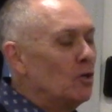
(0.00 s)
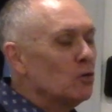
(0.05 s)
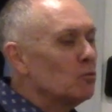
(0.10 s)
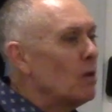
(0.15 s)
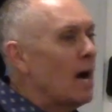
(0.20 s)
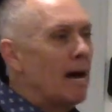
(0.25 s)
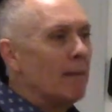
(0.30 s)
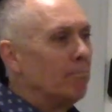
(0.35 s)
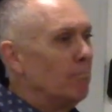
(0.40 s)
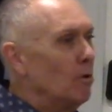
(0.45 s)
could
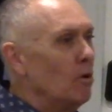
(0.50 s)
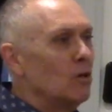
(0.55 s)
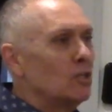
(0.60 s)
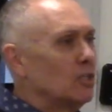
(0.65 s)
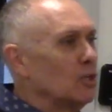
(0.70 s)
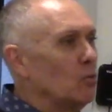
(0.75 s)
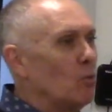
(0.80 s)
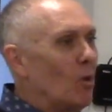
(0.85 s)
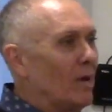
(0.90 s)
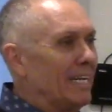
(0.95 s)
write books
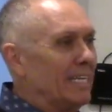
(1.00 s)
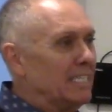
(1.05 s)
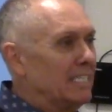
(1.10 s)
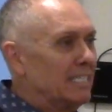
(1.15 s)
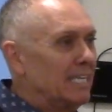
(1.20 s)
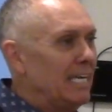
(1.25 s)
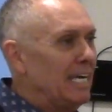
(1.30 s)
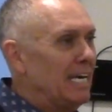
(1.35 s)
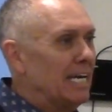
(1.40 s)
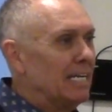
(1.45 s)
on what he
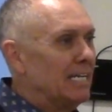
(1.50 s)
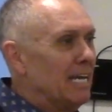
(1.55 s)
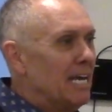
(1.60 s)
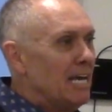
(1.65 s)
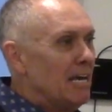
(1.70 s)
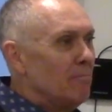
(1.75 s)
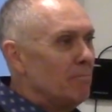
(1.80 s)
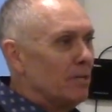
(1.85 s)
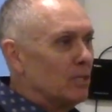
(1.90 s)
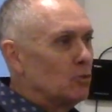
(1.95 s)
said,
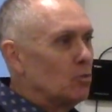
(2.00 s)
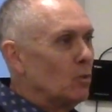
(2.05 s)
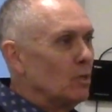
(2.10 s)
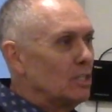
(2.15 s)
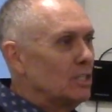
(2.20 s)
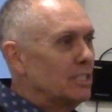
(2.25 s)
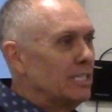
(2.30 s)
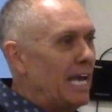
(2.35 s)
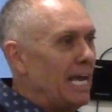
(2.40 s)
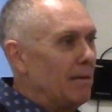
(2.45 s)
this one
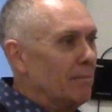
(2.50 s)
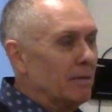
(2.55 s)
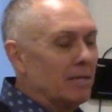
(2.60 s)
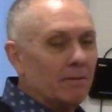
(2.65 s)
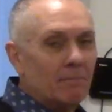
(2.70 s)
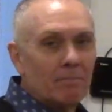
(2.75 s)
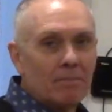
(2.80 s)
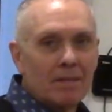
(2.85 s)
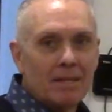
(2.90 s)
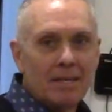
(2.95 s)
statement,
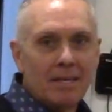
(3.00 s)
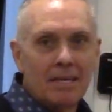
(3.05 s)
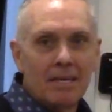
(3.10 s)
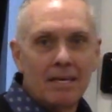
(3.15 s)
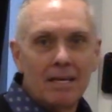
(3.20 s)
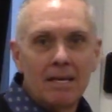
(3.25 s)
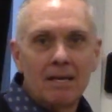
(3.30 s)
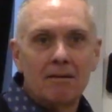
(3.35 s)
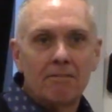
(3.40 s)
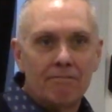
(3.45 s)

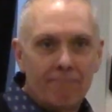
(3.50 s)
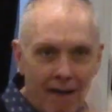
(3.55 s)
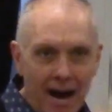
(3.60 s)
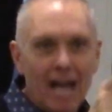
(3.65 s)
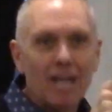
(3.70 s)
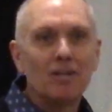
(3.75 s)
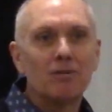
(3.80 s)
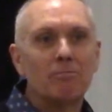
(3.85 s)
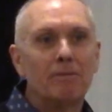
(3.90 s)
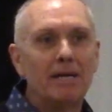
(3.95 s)

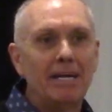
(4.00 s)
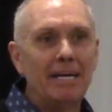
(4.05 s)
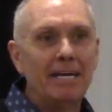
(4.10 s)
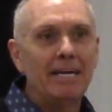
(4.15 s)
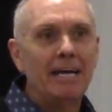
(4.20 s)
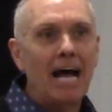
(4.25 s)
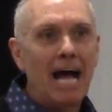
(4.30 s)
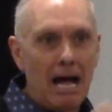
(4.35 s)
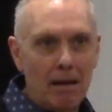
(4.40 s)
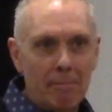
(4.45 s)
follow
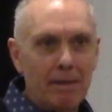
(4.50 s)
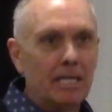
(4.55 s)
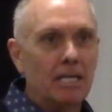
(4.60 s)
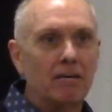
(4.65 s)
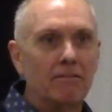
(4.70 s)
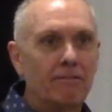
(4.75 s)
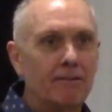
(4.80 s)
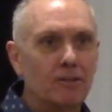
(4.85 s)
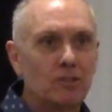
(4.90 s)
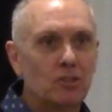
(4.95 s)
me, I'll make
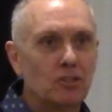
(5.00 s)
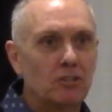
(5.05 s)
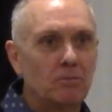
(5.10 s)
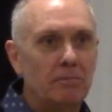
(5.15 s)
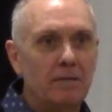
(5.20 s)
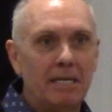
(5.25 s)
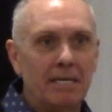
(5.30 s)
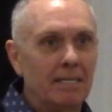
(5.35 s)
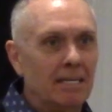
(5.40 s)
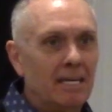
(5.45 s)
you fishers of
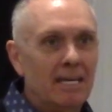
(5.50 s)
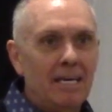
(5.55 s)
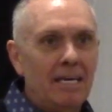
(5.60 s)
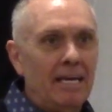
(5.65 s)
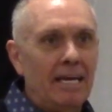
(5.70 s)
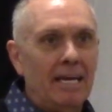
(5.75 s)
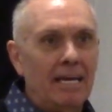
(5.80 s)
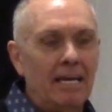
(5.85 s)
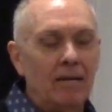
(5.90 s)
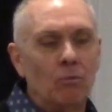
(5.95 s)
men.
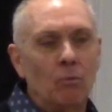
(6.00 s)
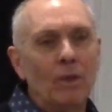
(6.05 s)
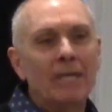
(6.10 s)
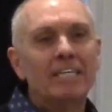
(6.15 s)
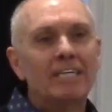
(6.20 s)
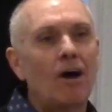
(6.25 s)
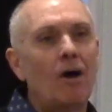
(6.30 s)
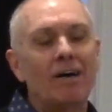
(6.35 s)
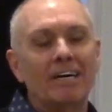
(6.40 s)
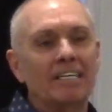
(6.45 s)
We
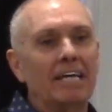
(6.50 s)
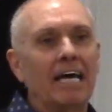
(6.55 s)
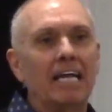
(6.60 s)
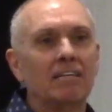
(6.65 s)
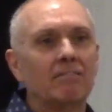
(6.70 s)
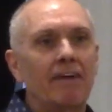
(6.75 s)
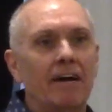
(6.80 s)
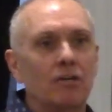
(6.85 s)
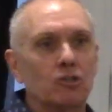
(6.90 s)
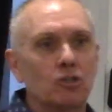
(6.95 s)
call it an
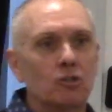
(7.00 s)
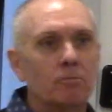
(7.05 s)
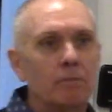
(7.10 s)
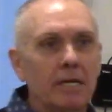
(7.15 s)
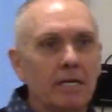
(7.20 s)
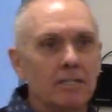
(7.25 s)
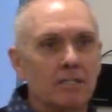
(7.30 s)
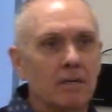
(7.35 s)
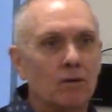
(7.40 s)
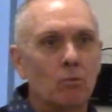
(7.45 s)
elevator
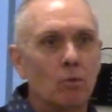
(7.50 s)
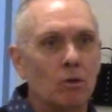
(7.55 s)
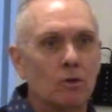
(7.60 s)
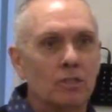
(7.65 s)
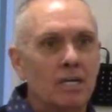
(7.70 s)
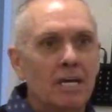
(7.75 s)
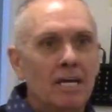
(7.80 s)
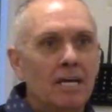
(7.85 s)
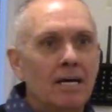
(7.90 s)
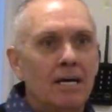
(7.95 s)
speech. In other
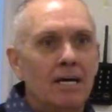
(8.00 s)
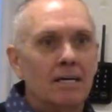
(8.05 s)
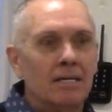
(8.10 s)
words,